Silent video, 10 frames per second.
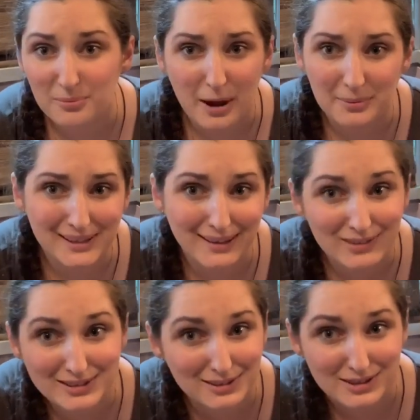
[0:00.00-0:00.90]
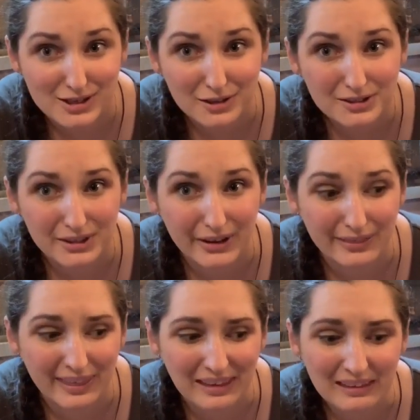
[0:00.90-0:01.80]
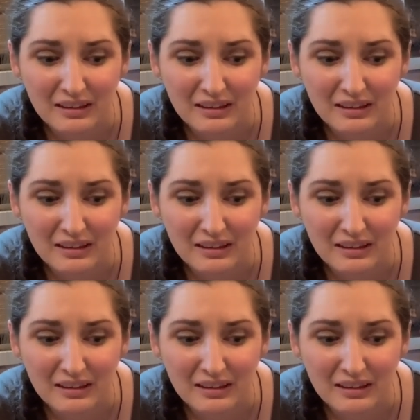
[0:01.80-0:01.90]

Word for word: probably give it to the shelter, and like